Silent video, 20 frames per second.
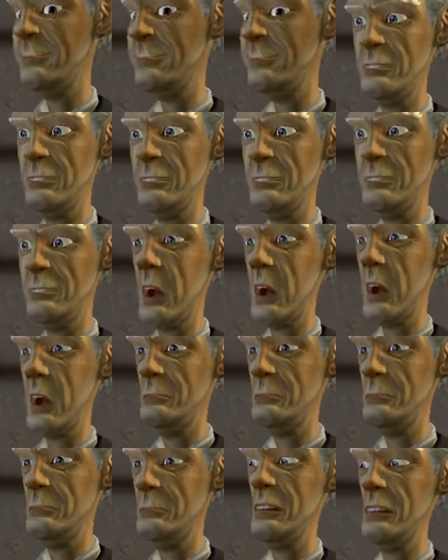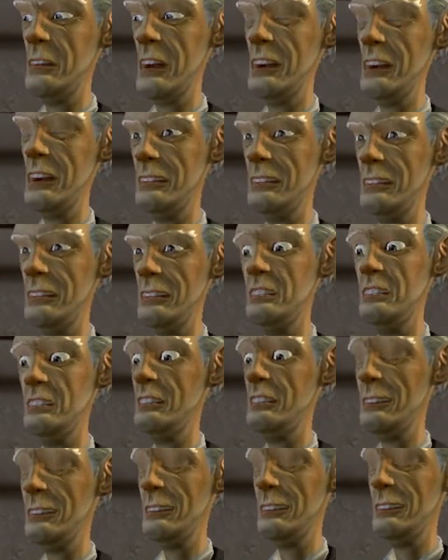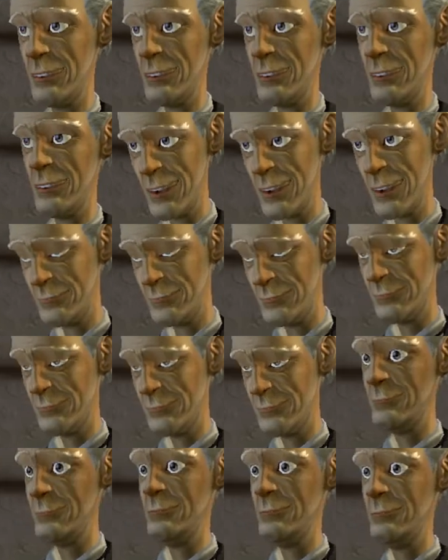need to focus on a more clear-headed half of the couple.